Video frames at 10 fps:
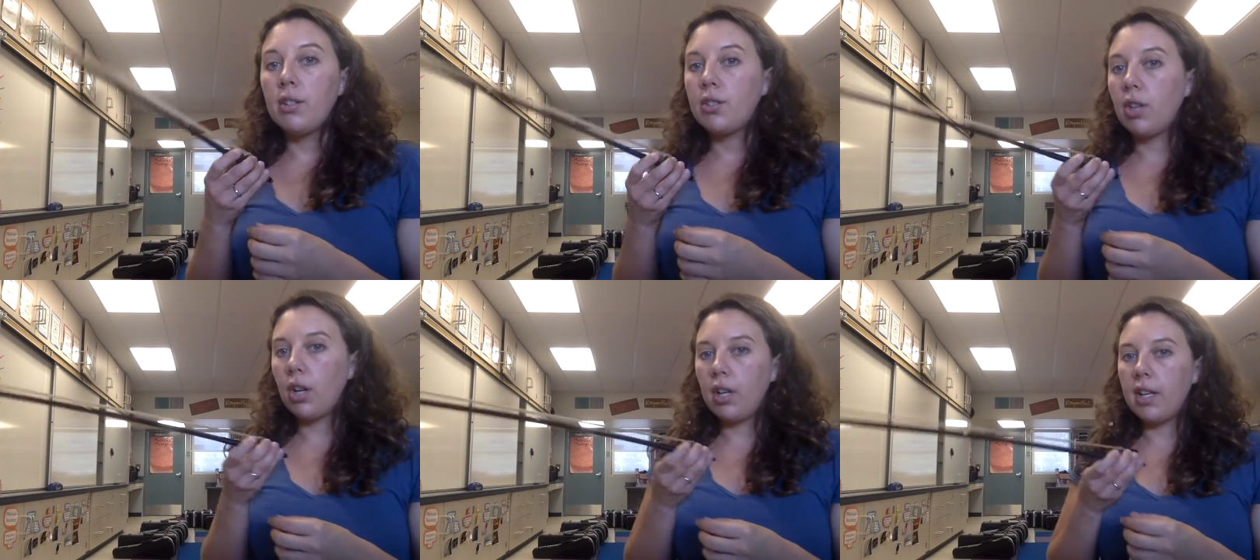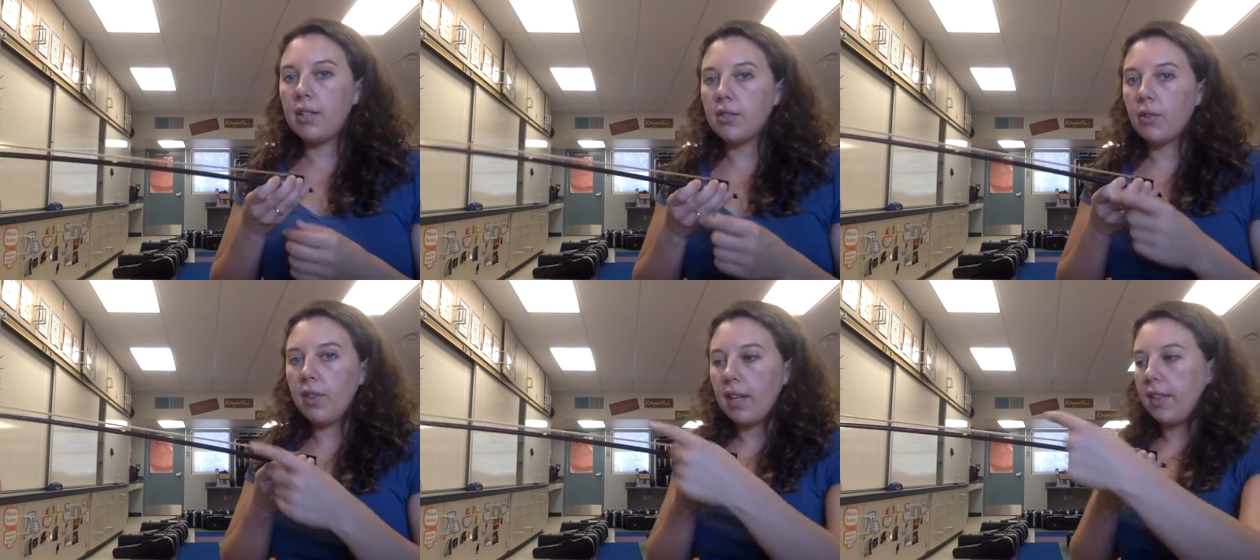Turn it so
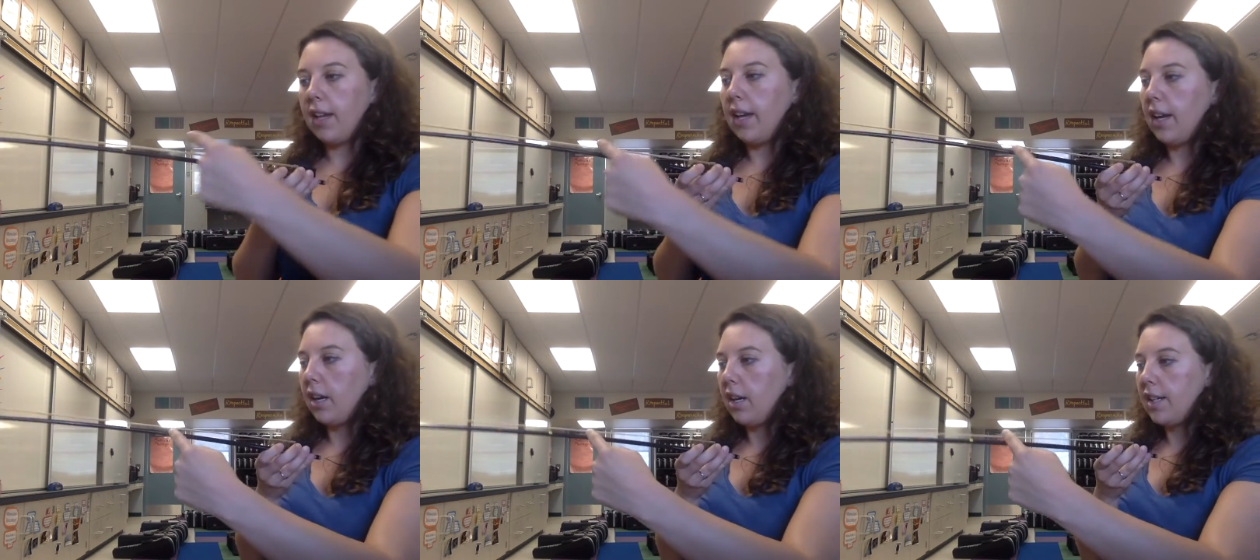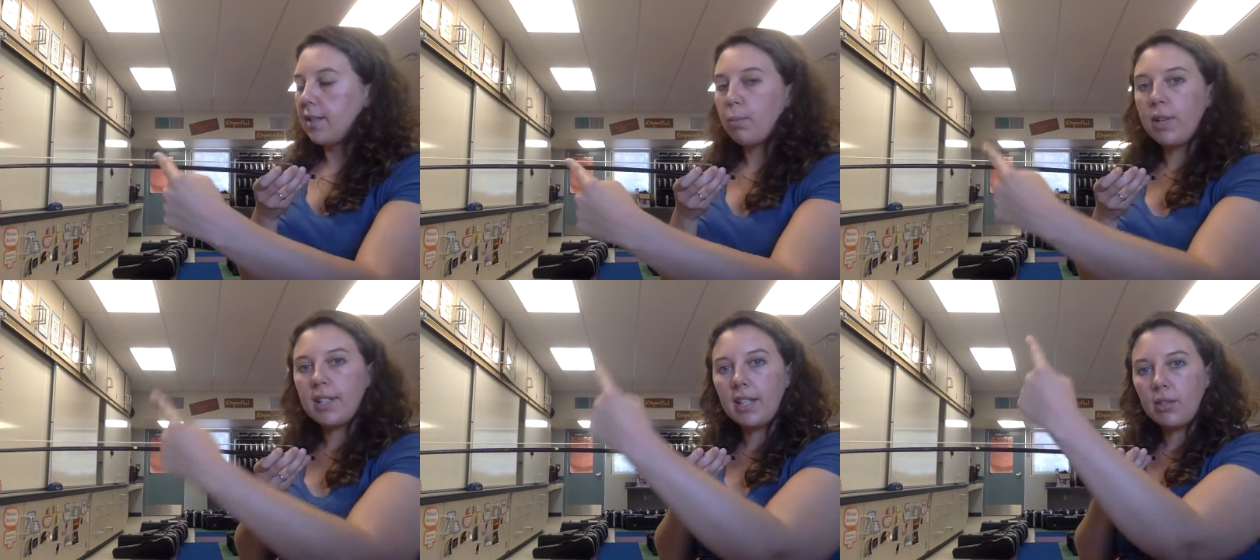that the hair is
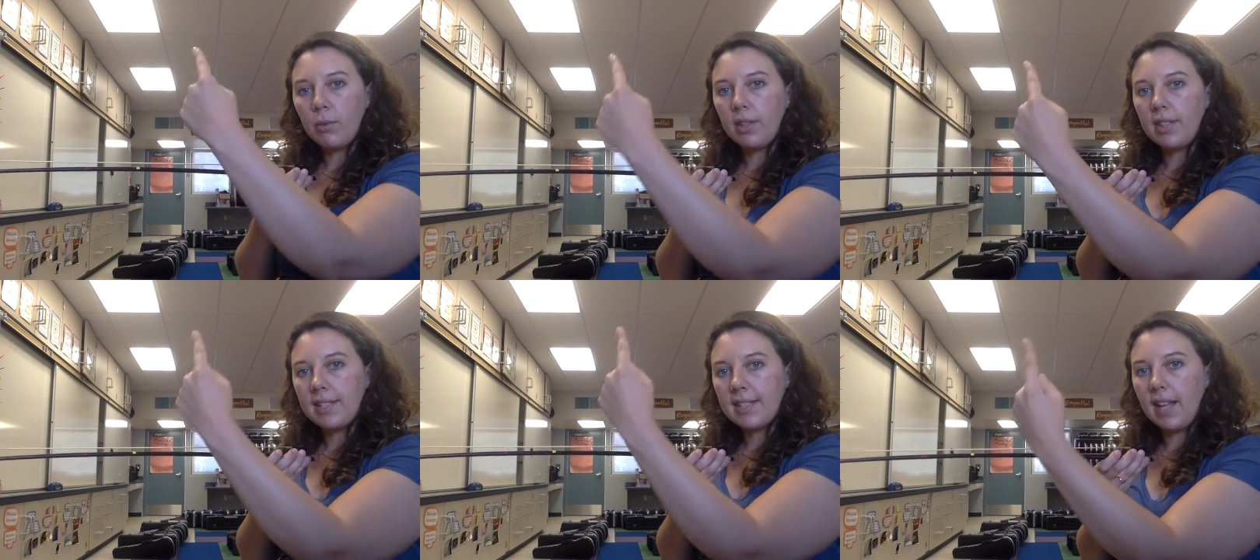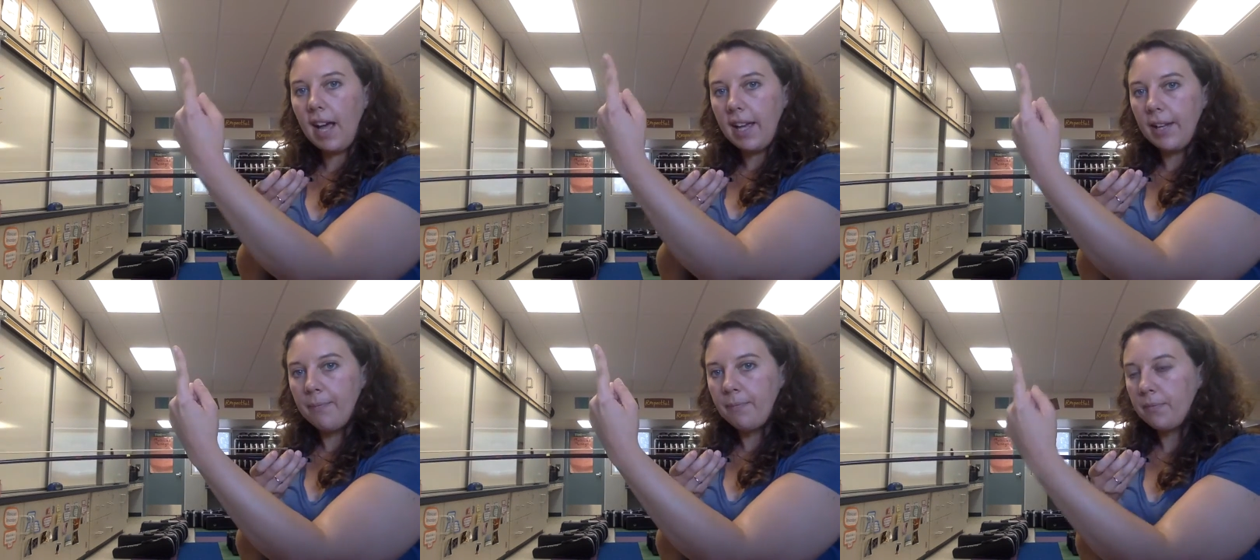pointing toward the sky.
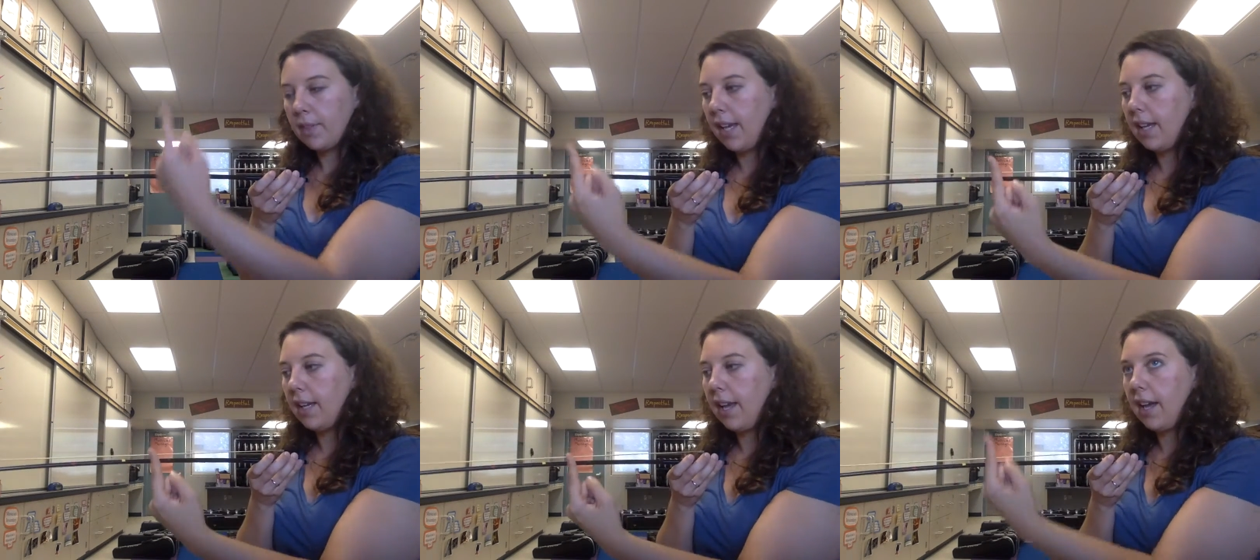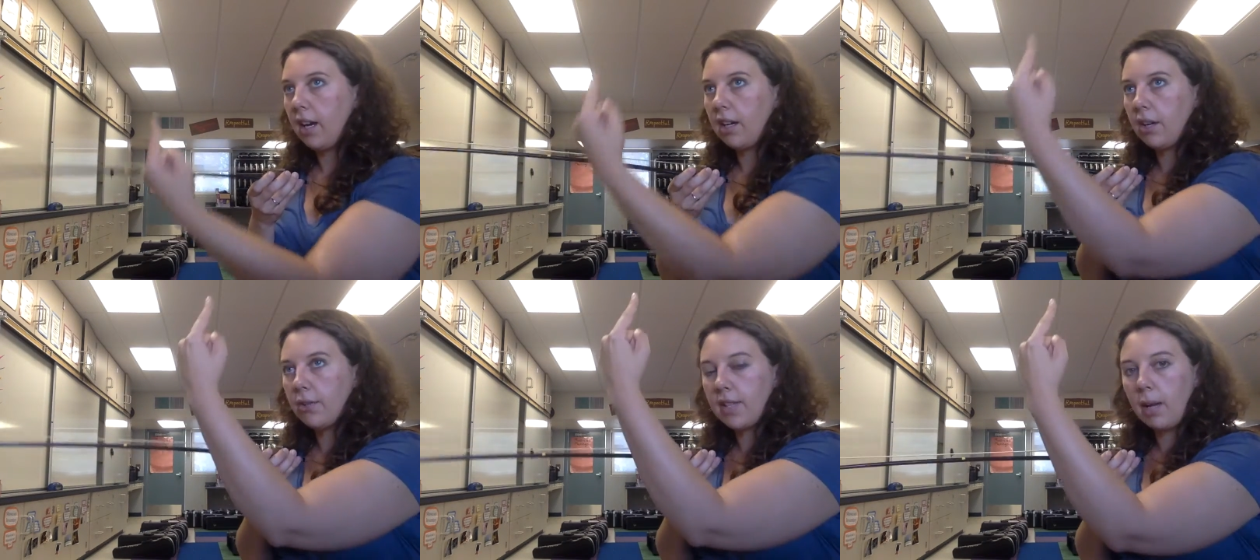Okay, hair
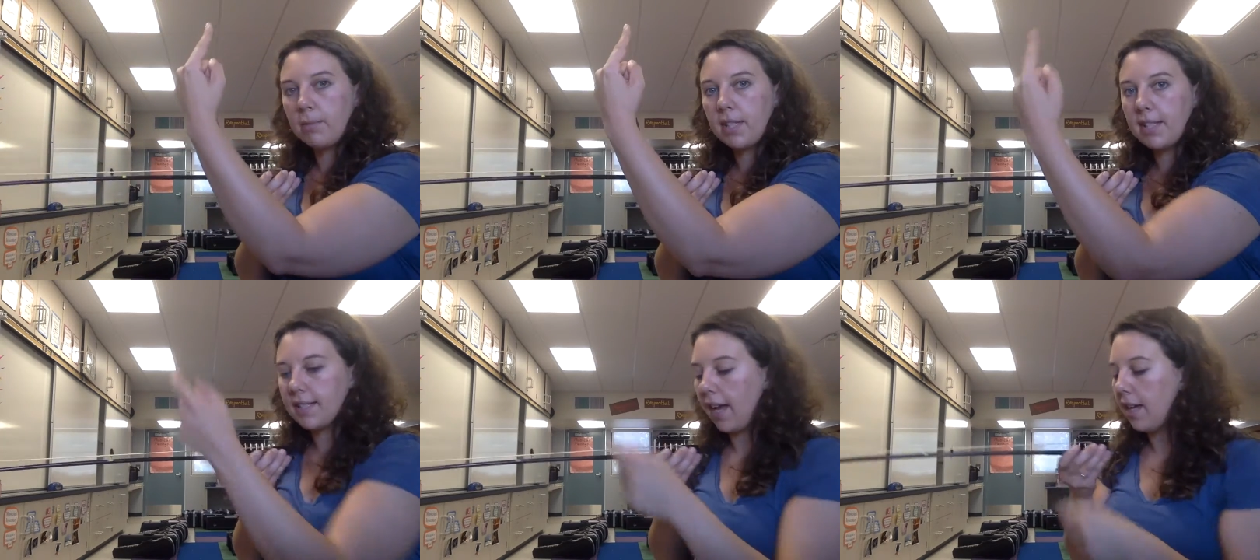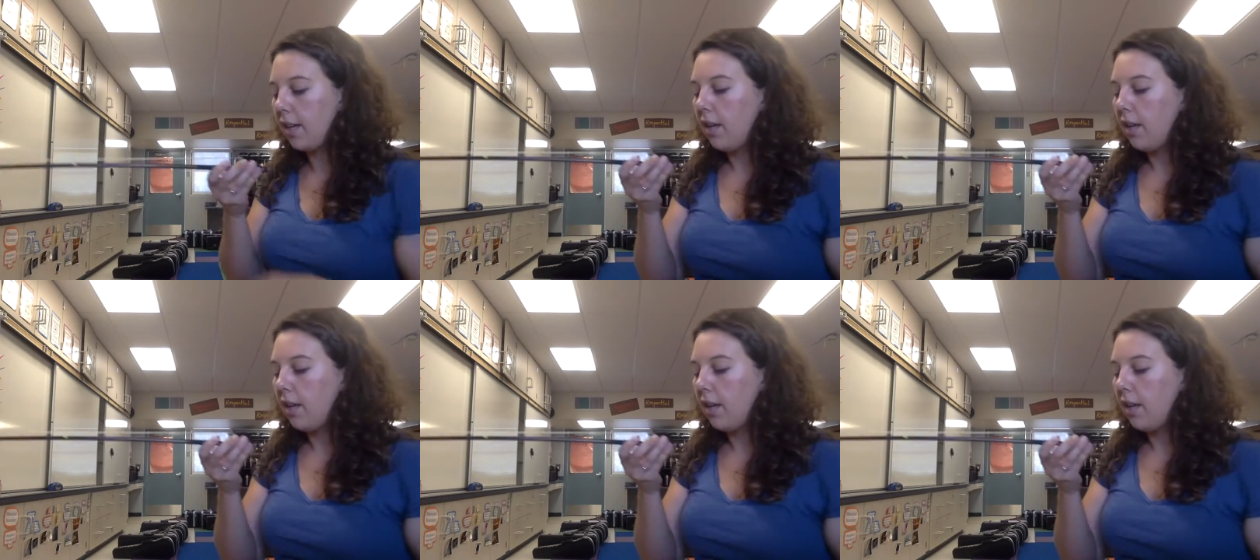goes up to the sky.